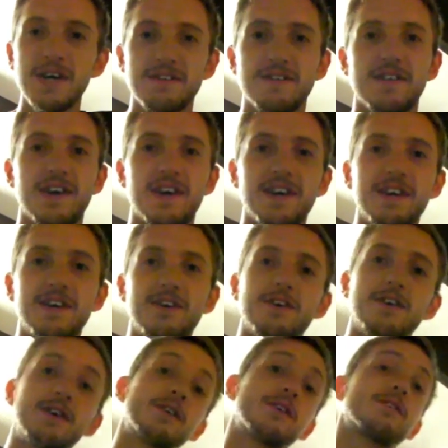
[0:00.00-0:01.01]
Today
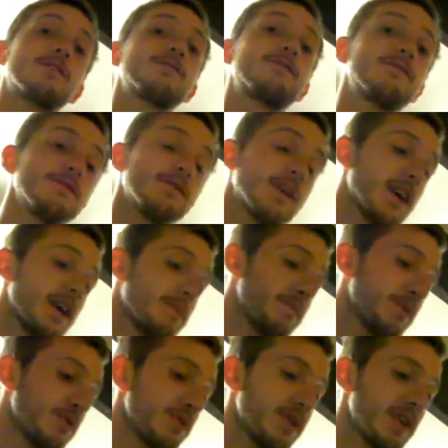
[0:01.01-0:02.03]
I'm going to
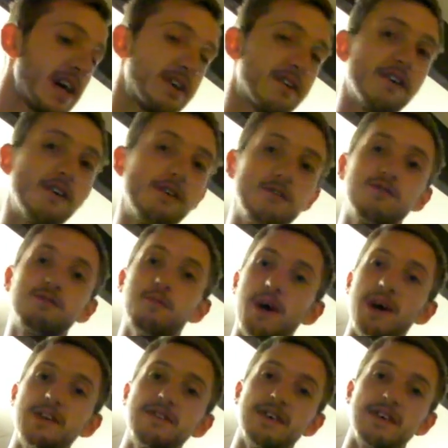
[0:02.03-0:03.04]
build an arrow
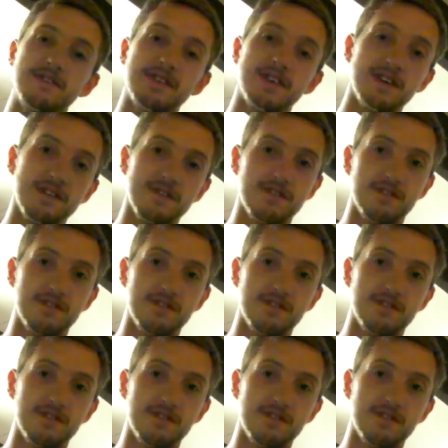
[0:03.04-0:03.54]
spine tester,